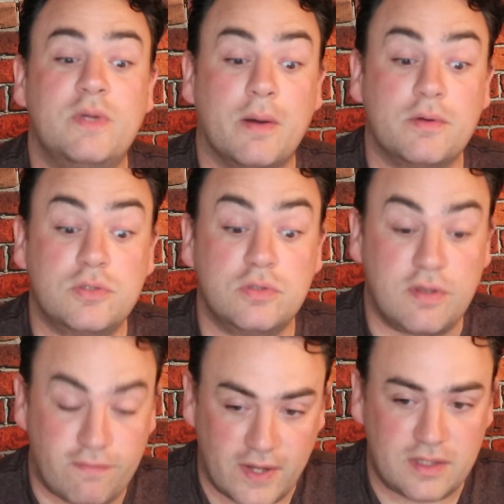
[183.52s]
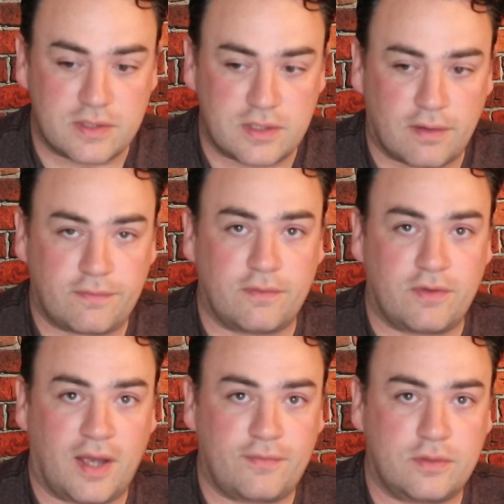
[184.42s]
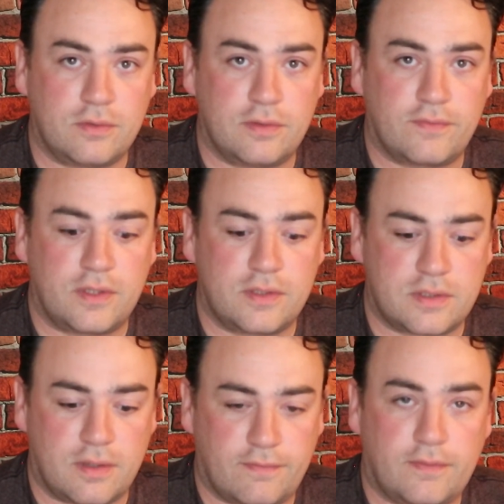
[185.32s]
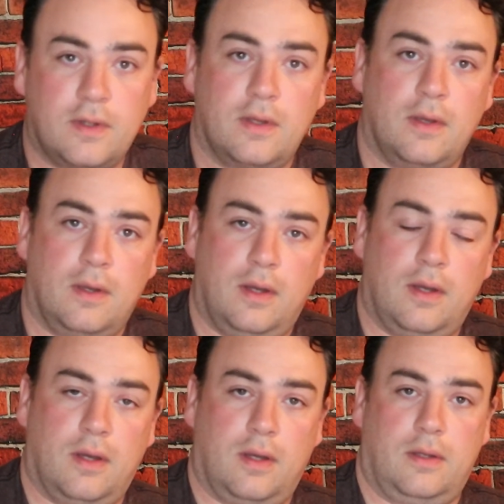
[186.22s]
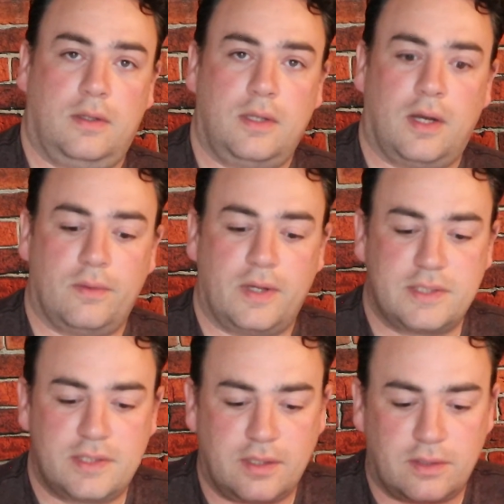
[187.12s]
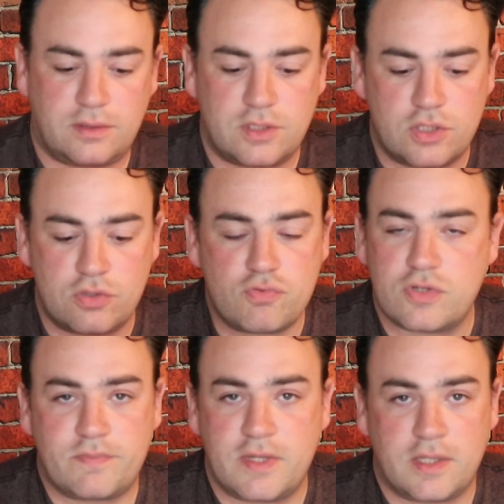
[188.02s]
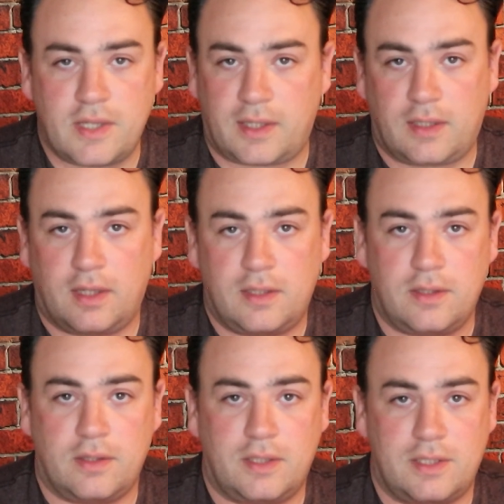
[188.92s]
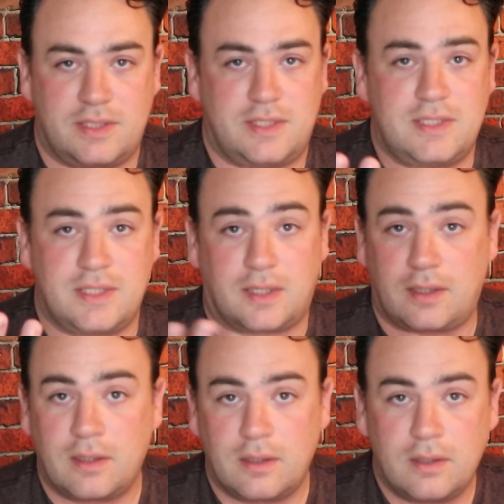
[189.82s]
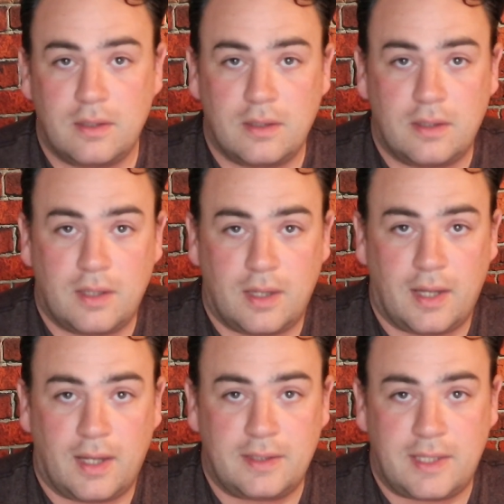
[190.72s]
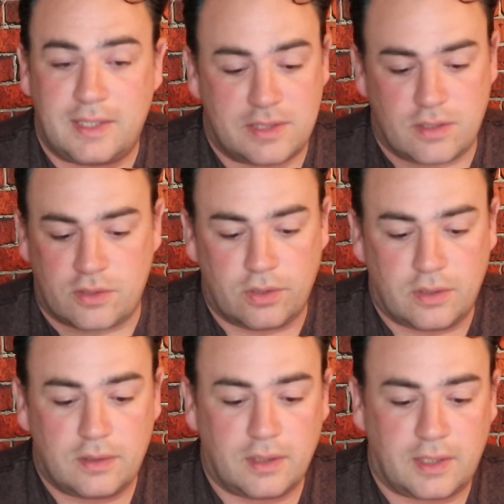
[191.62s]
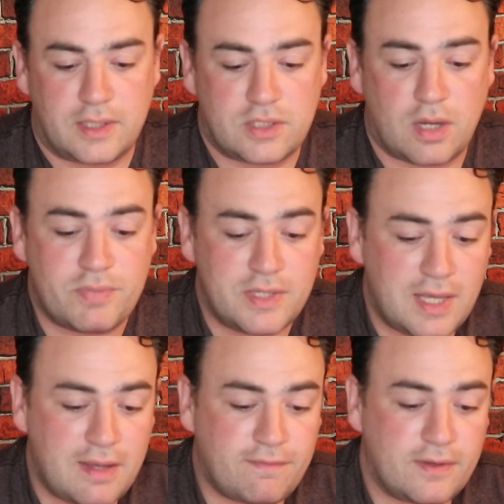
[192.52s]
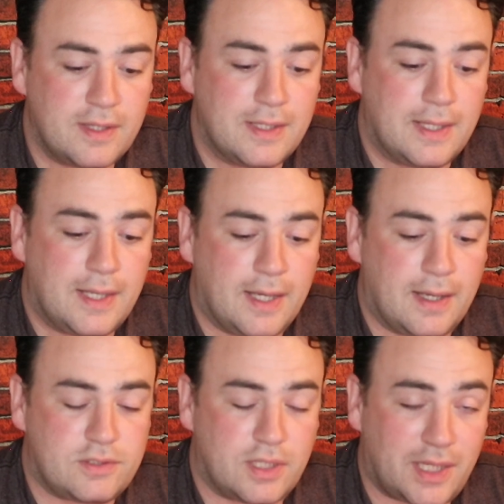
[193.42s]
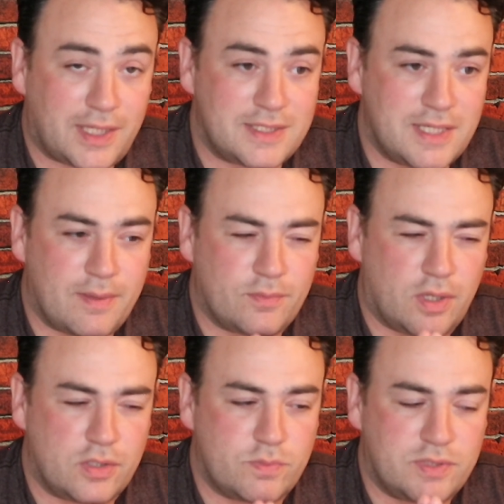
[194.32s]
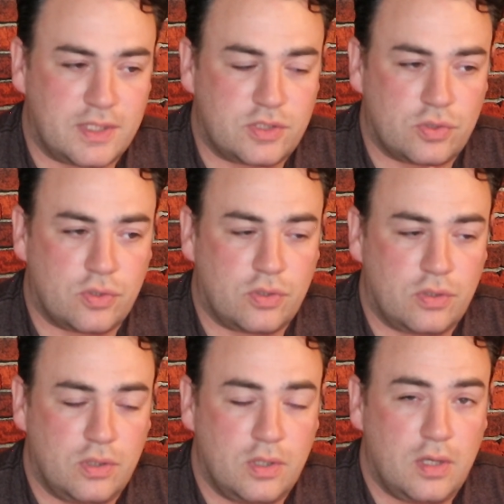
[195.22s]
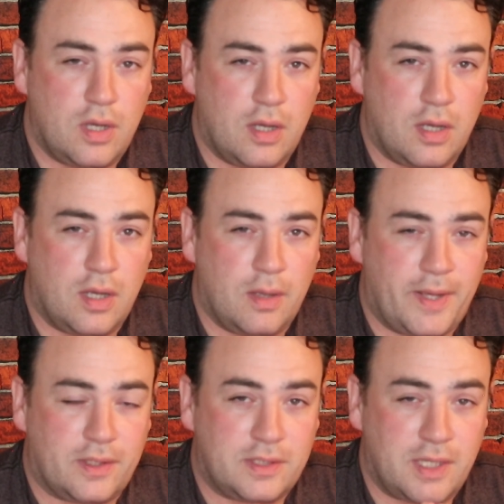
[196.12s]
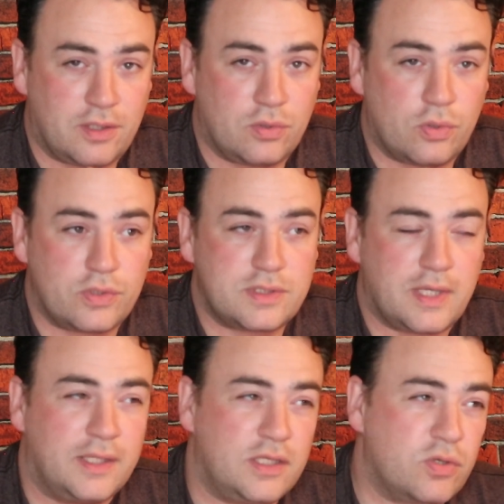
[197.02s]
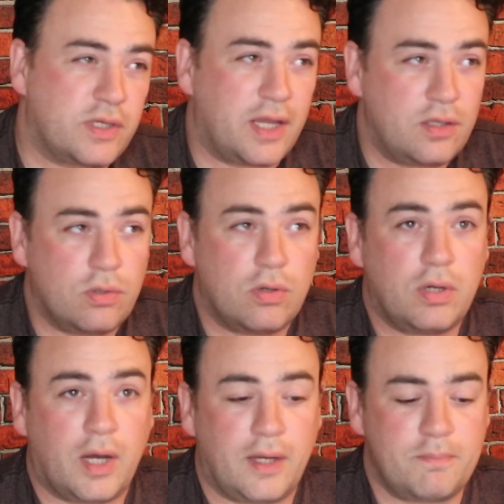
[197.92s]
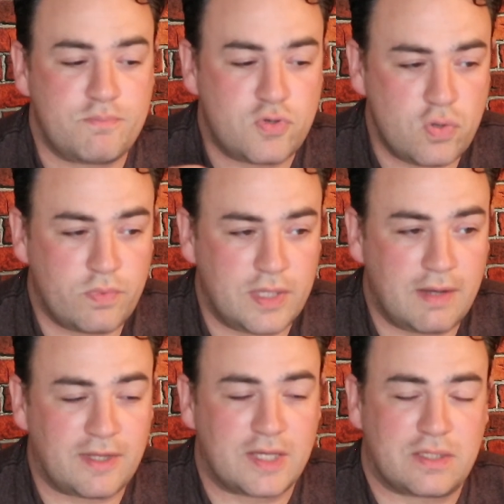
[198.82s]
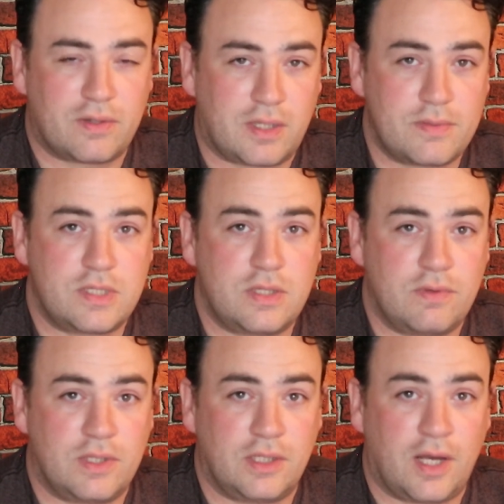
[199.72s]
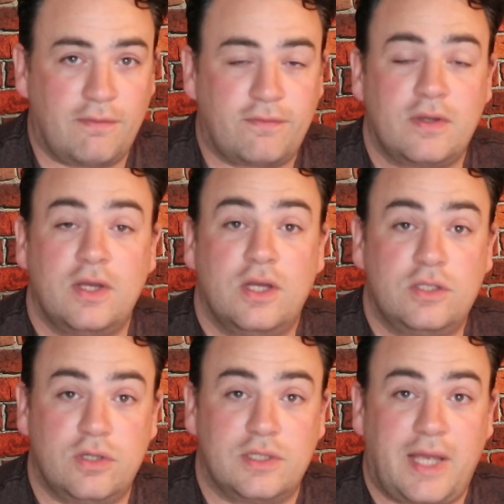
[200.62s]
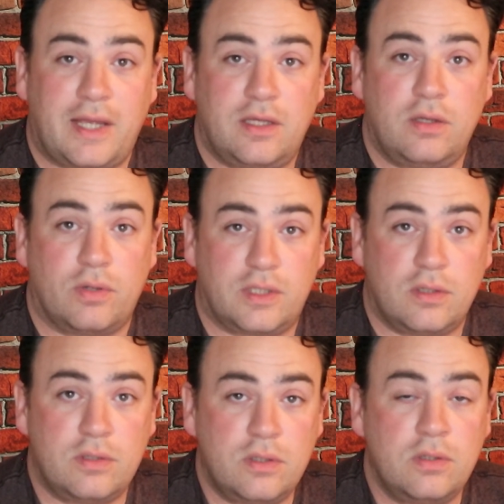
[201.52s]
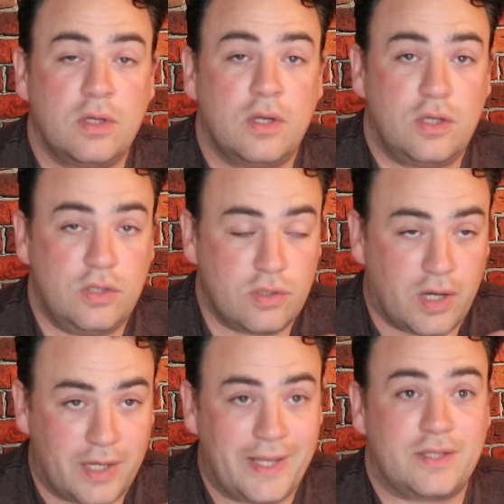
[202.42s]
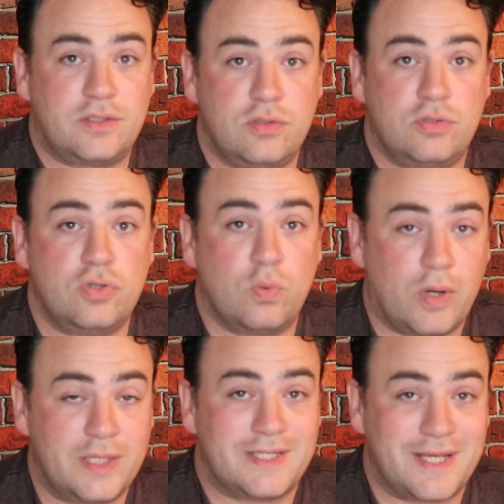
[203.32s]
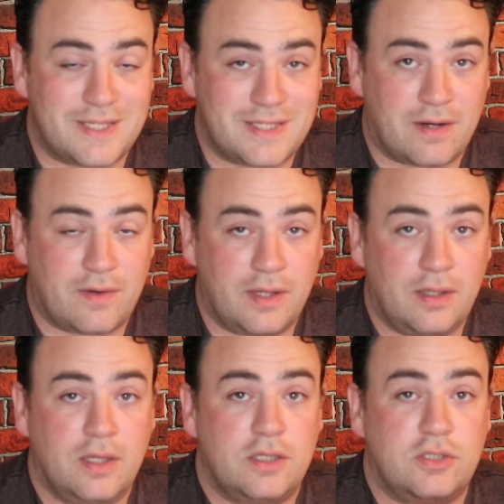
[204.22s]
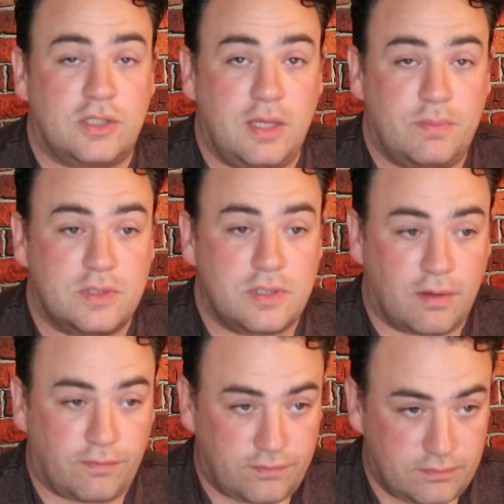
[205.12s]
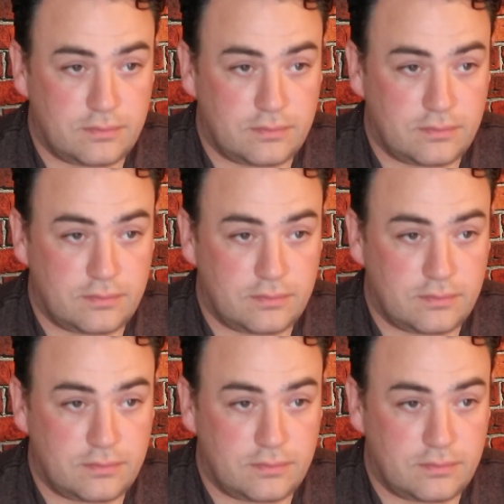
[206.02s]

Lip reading: able to defend yourself if you have to defend yourself. Otherwise, you just be like another statistic. And then it's no good. Okay, so I believe, like I said, I'm not 100% sure about the other laws, and the UK law, I do believe that if someone comes at you with a knife to attack you or kill you, you are allowed to do what is necessary to keep yourself